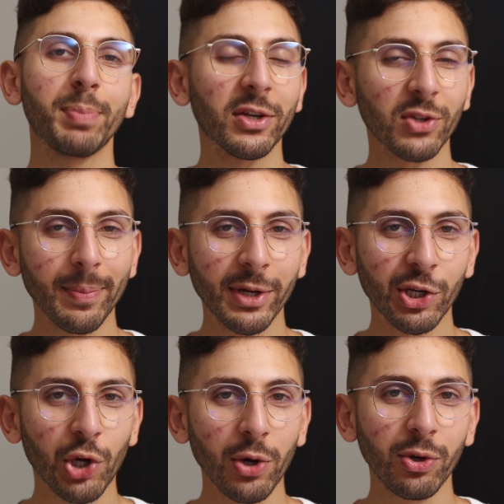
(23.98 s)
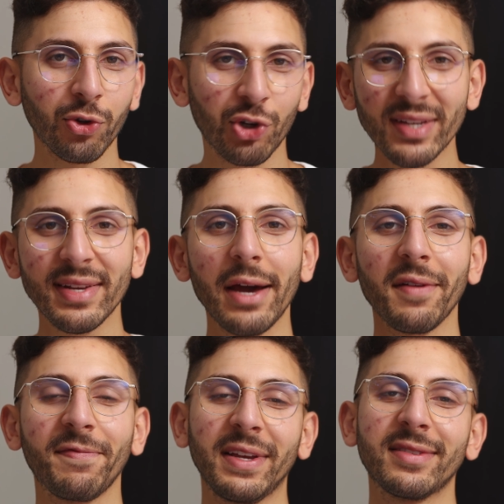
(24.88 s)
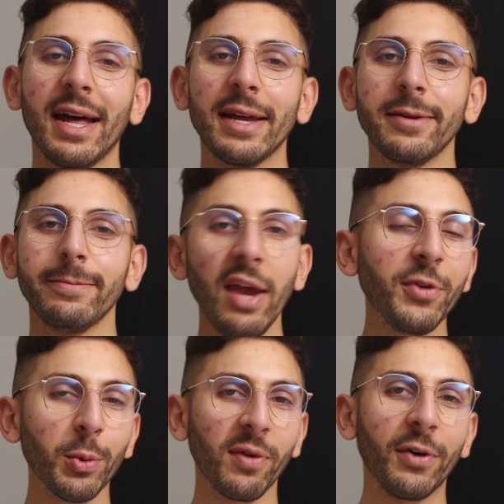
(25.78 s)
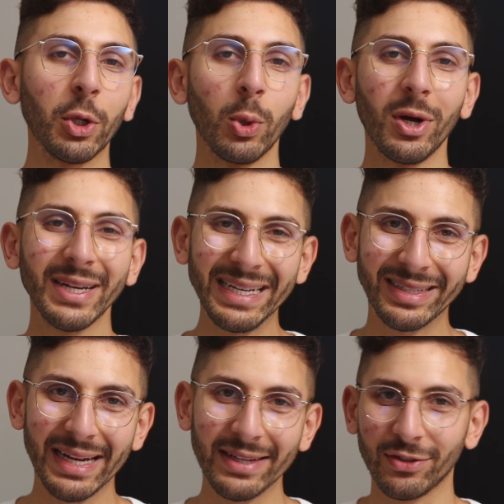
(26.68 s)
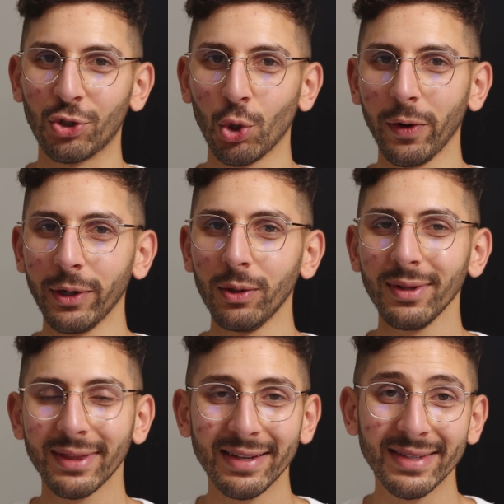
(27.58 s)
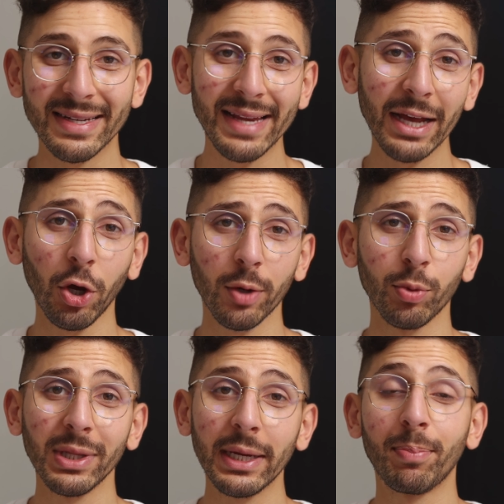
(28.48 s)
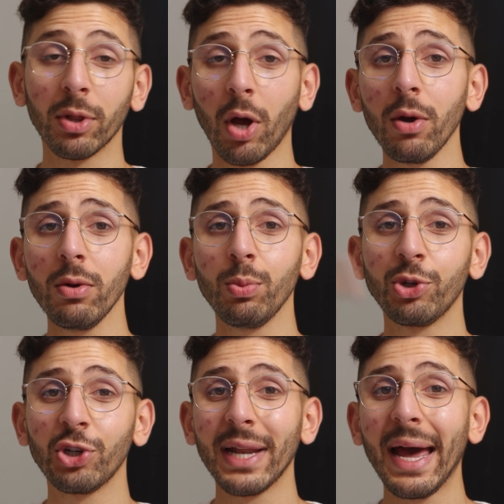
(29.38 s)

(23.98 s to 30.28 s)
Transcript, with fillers: because I'm going to show you just how to fix that. If you want to follow along in today's tutorial, there's a downloadable link below which you